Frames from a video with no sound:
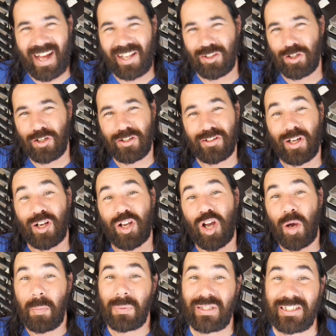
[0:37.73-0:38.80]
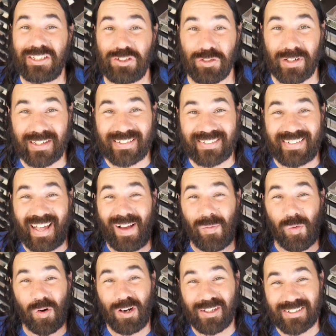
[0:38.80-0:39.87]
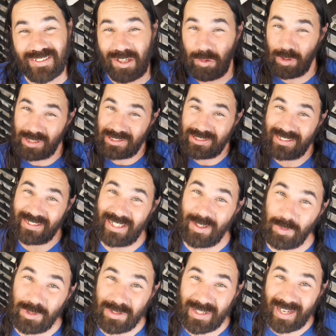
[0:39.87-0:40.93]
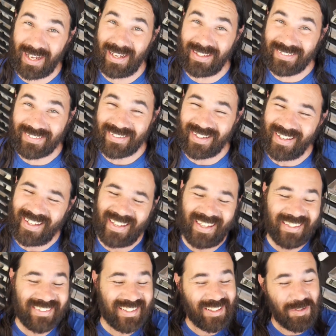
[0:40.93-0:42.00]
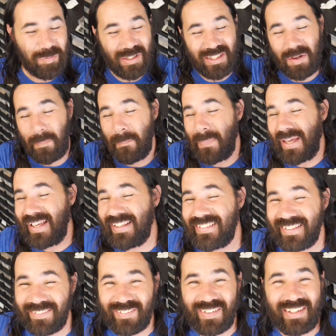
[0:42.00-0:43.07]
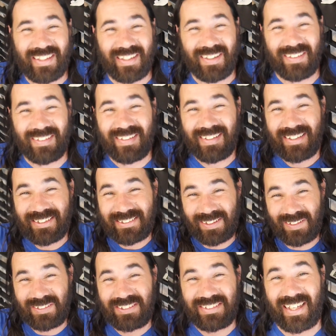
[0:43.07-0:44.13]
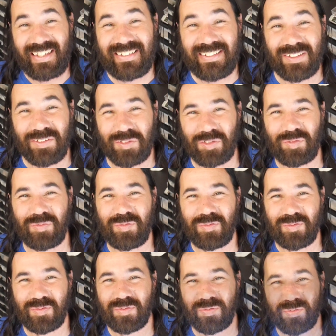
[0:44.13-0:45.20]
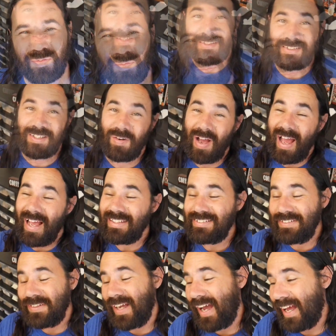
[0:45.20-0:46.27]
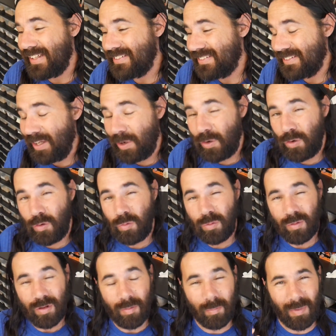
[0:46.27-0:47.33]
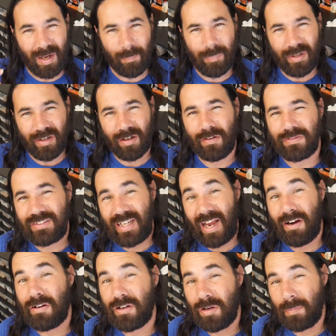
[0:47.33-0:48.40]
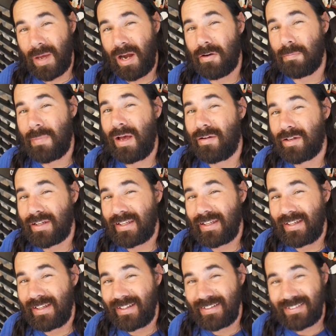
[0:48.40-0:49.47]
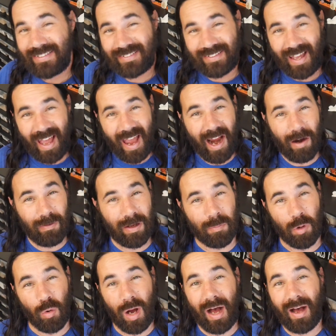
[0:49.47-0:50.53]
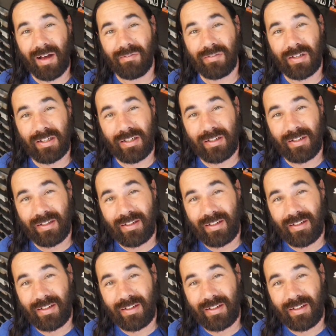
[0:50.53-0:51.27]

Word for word: I learned a couple of tricks that worked, so I want to share that with you guys. It's going to be an amazing video, so stay tuned. So as you guys know, my pair of Tarahumara Mountain Kings, Sahara and Mojave,